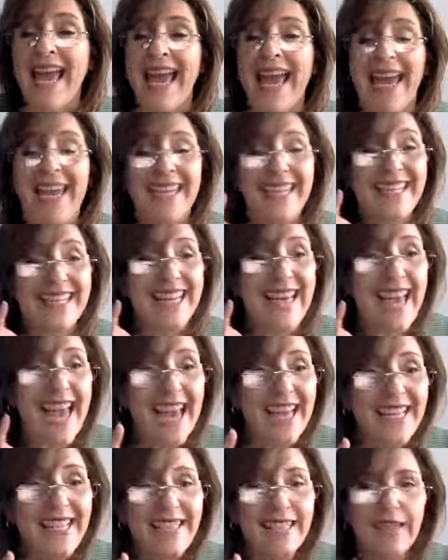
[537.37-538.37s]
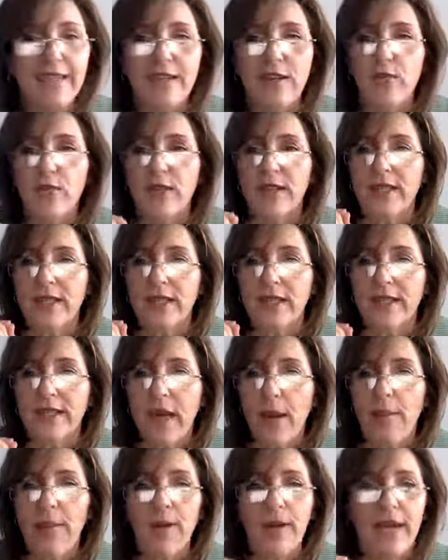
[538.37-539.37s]
And it ended with a
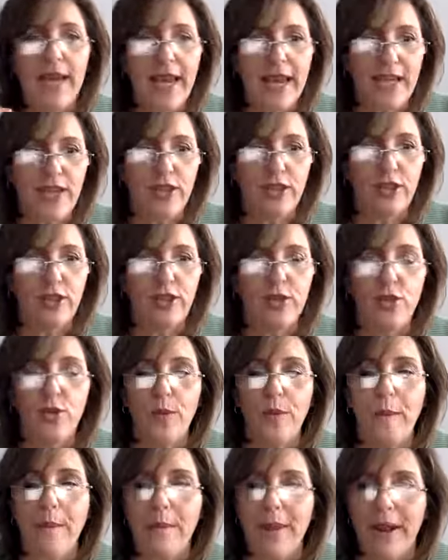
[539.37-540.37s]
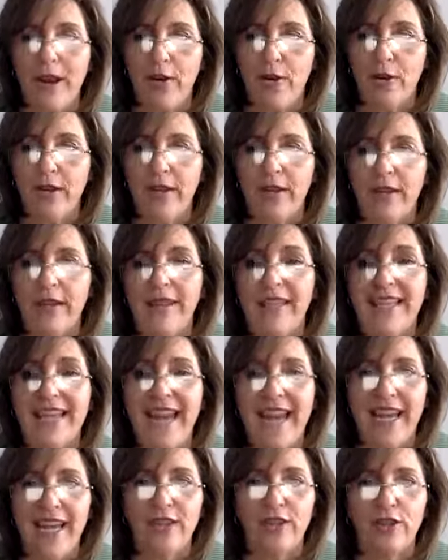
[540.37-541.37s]
supplication to Mary,
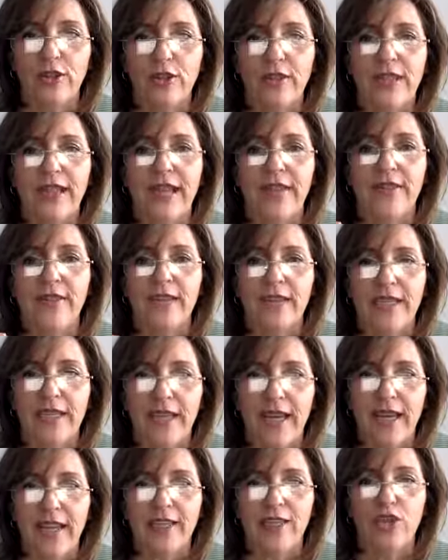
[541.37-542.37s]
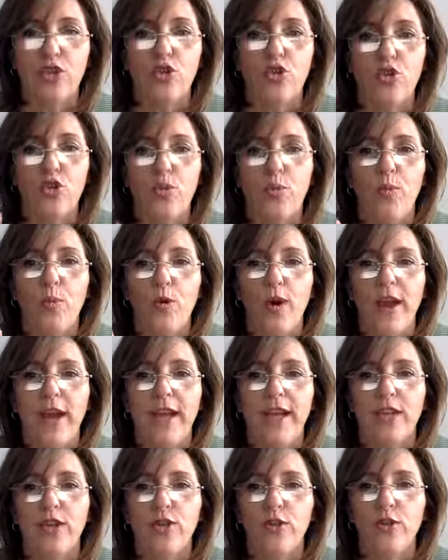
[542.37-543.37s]
the angels, and the saints to
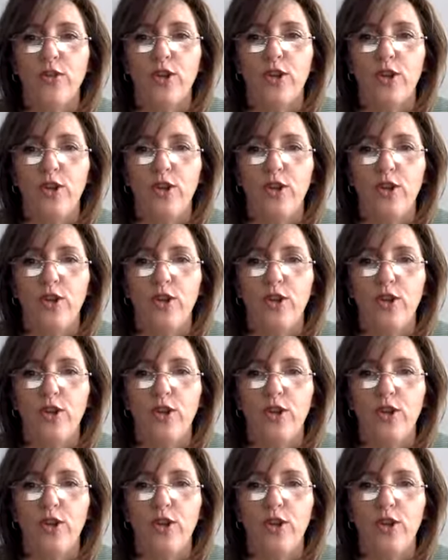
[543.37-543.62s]
pray to the